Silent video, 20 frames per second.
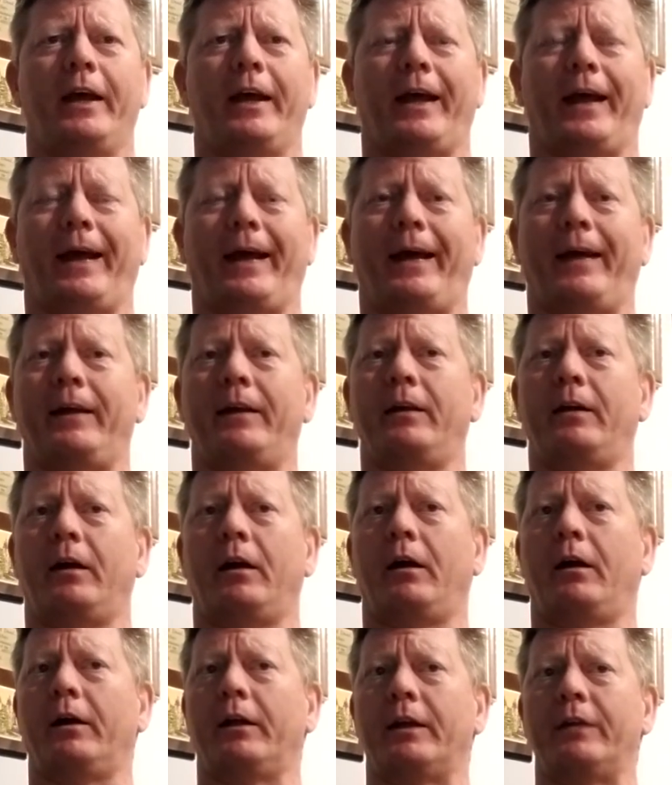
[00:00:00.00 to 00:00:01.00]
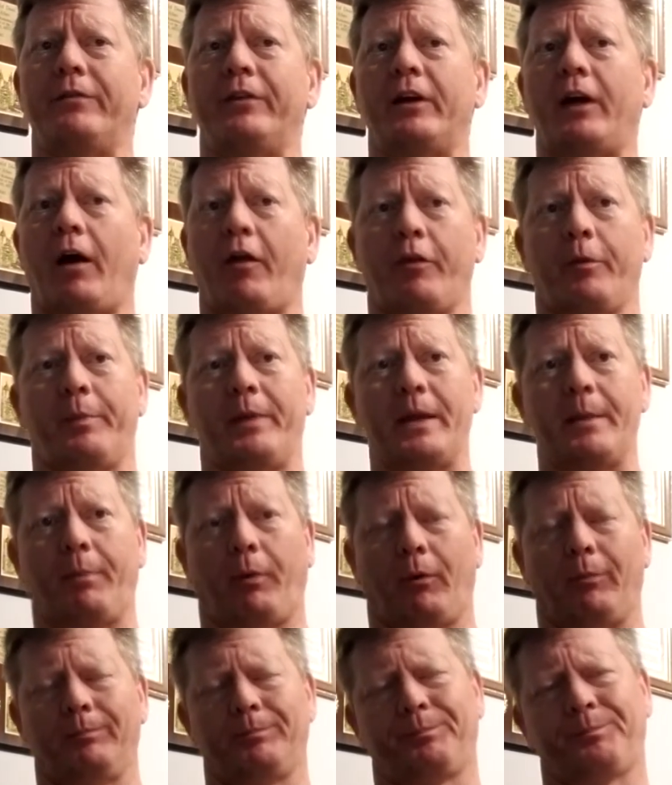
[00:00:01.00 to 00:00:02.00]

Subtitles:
and even other people.